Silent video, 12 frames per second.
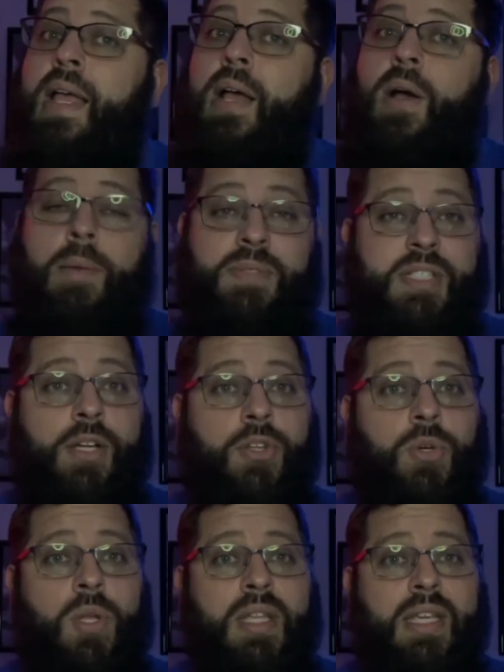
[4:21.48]
I'm still
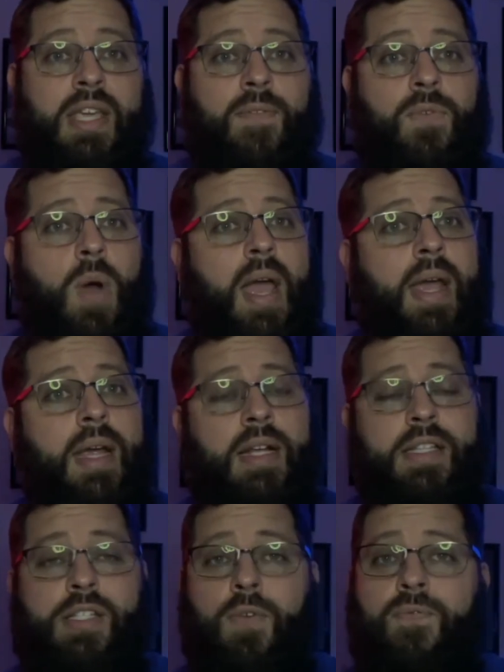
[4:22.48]
doing the giveaway
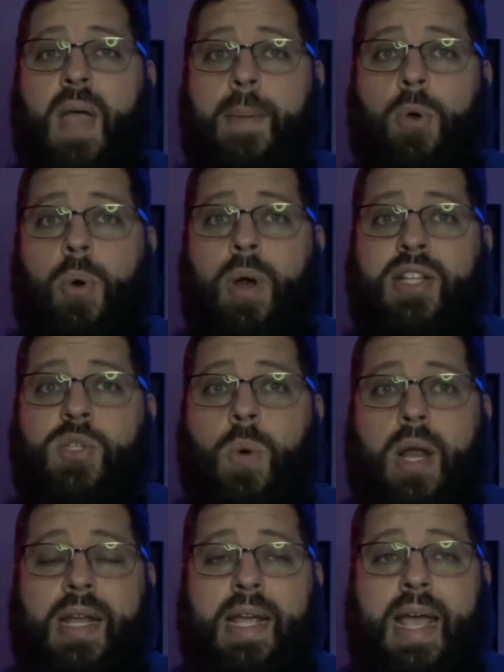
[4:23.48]
until February
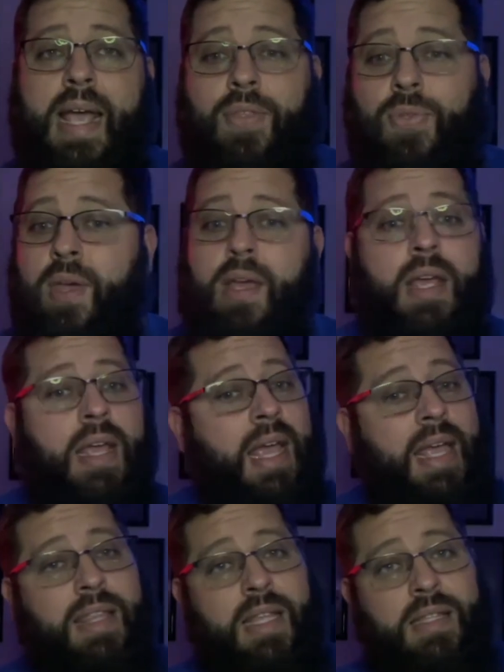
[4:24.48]
28th.
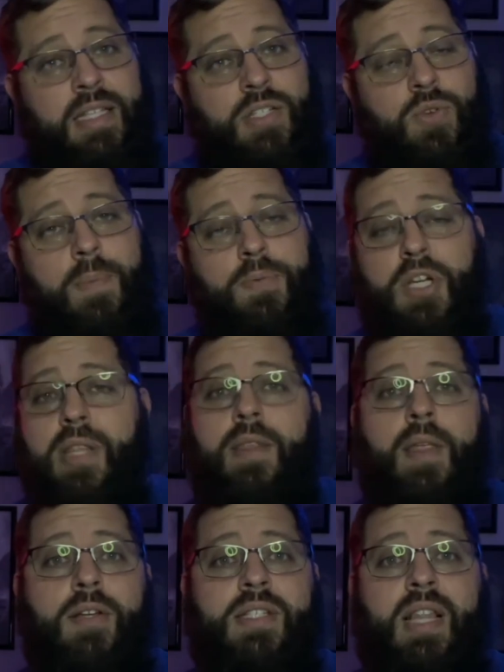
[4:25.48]
In the description,
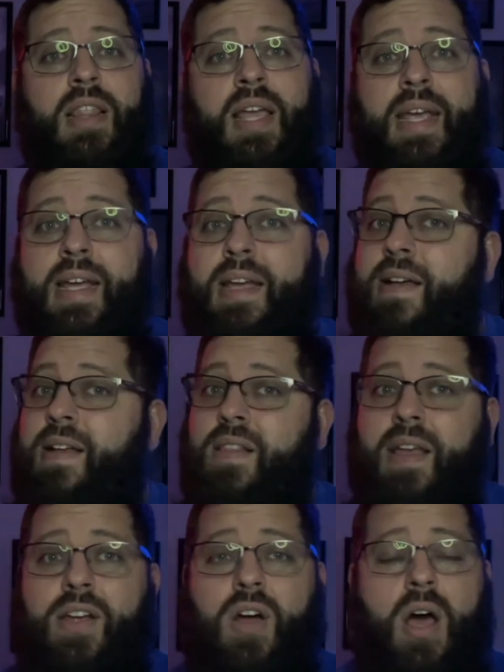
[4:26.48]
there's a link.
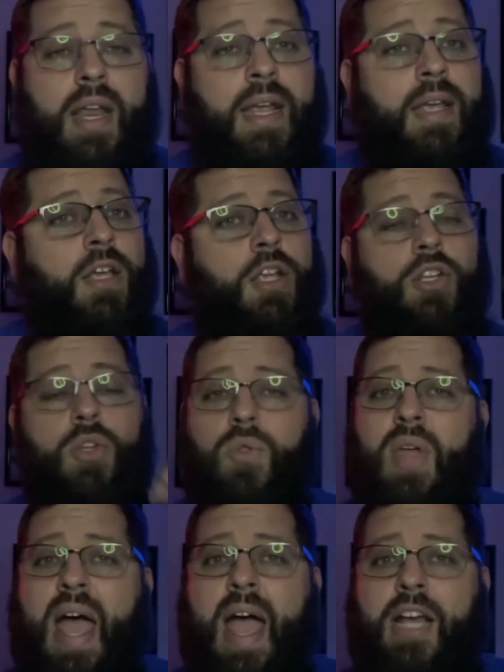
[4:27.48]
Click on it, do
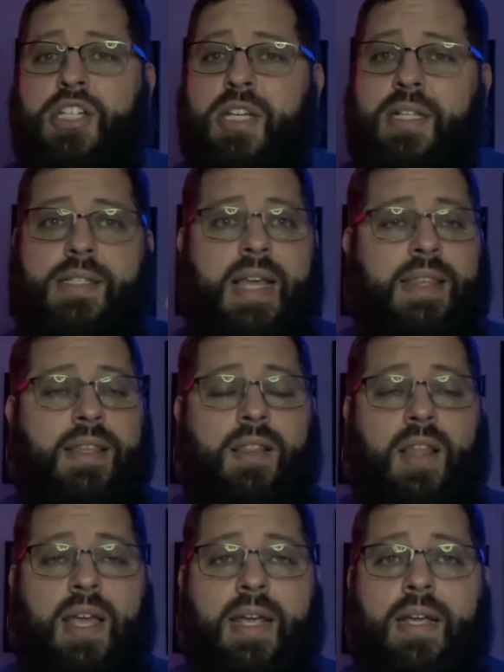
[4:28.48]
the actions at the
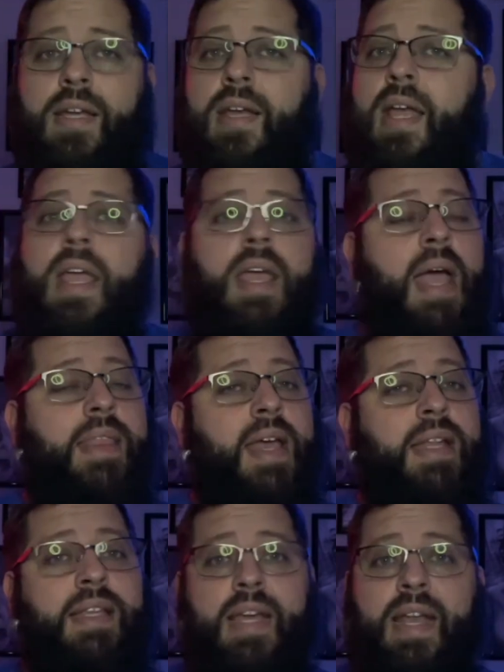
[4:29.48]
link, and then
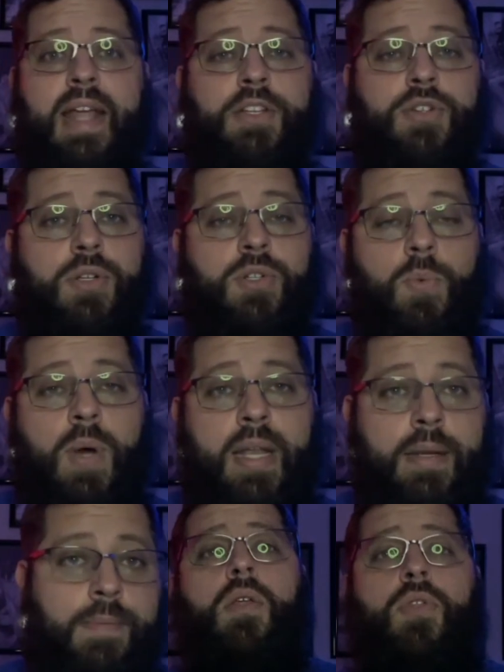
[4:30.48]
get entered to win.
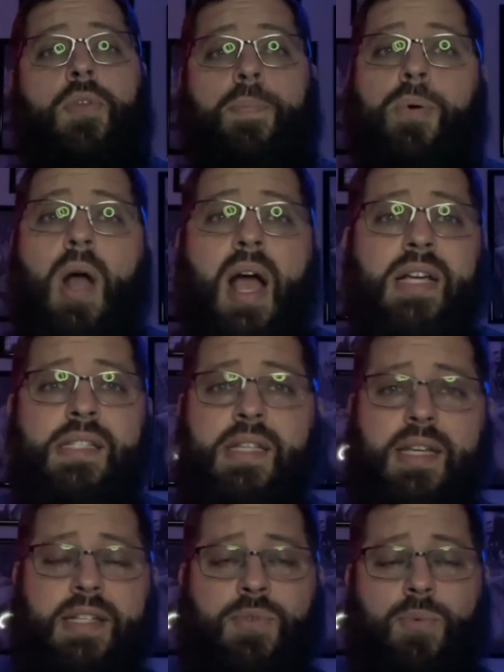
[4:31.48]
The prize
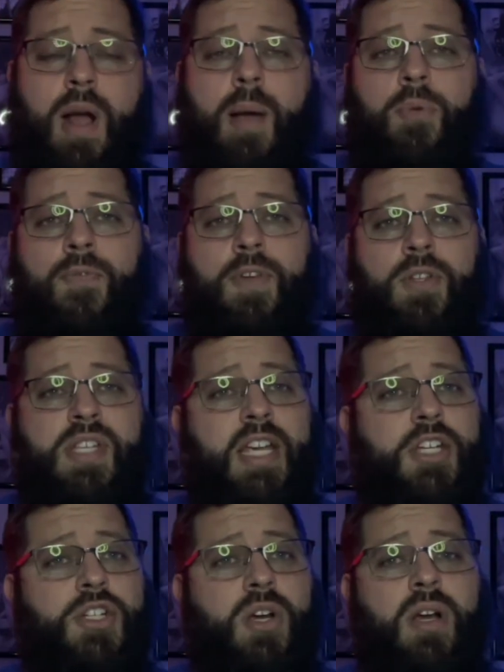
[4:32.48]
is a Rob Review
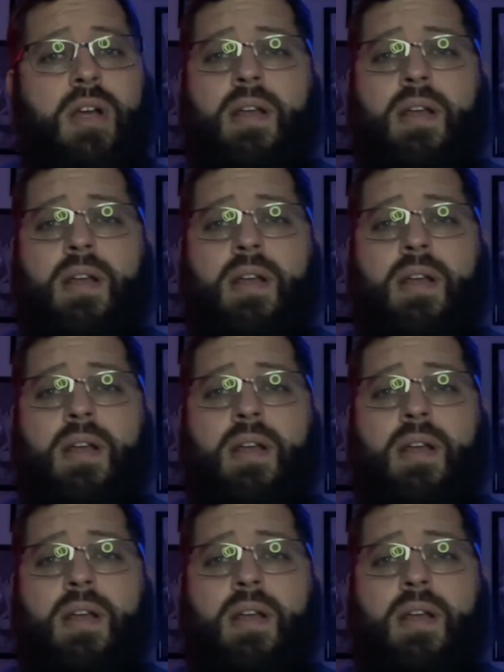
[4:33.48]
t-shirt.